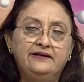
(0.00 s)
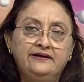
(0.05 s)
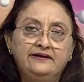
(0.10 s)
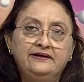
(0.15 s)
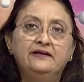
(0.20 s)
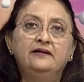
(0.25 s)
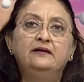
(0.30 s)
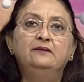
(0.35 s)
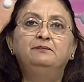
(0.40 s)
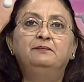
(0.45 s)

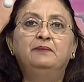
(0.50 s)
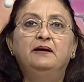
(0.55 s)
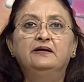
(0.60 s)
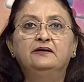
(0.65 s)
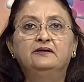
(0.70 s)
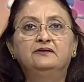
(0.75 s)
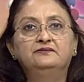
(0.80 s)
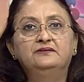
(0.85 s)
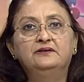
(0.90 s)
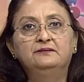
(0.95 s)
aerial
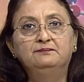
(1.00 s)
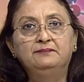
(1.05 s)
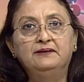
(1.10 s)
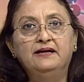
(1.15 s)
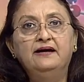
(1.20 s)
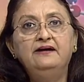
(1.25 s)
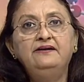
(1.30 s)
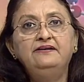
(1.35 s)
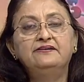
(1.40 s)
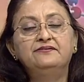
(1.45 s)
part of the
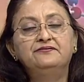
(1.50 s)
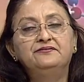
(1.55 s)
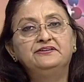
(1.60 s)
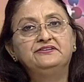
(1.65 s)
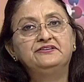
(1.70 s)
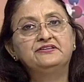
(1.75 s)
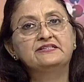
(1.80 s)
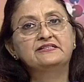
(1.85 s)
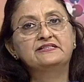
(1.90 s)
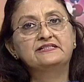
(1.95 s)
plant
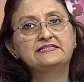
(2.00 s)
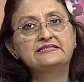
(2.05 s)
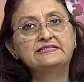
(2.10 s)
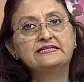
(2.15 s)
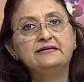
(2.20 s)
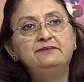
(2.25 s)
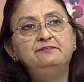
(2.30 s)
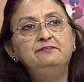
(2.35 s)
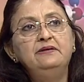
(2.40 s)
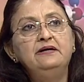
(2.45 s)
which is
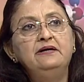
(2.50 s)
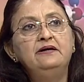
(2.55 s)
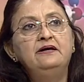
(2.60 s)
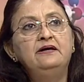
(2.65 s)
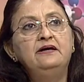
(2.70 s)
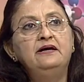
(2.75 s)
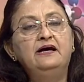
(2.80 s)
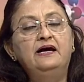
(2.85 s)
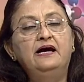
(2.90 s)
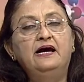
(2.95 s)
stem
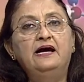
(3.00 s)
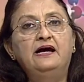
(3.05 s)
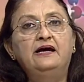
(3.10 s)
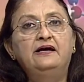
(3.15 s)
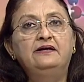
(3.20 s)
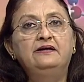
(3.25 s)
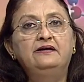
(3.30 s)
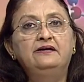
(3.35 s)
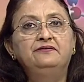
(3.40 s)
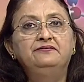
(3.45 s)

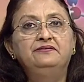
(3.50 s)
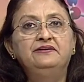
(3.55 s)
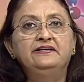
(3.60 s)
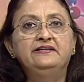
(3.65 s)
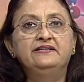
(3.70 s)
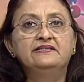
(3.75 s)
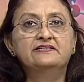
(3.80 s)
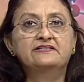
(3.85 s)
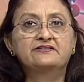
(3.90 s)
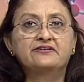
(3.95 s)
and
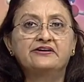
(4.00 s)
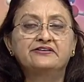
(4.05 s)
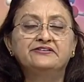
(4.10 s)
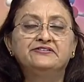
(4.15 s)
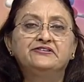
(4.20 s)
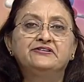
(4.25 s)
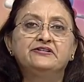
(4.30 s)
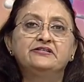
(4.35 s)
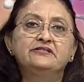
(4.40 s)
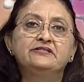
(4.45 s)
various
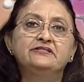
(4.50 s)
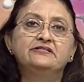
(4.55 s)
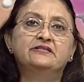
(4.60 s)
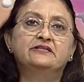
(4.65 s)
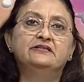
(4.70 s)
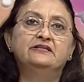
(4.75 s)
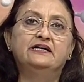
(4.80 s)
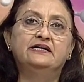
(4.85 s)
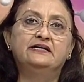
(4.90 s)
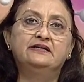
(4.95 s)

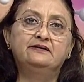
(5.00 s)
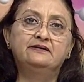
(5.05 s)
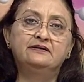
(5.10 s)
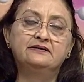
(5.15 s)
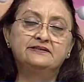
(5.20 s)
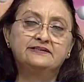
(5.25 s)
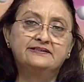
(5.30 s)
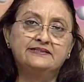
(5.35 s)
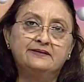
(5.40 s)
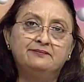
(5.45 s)
structures that
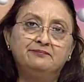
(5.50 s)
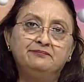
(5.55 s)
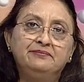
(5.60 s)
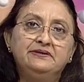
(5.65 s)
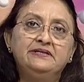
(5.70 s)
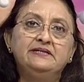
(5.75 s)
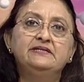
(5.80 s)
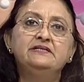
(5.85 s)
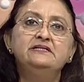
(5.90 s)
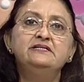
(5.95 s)
stem
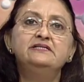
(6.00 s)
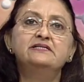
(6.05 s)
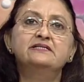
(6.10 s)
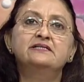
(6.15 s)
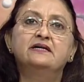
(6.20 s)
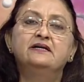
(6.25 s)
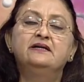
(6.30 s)
bears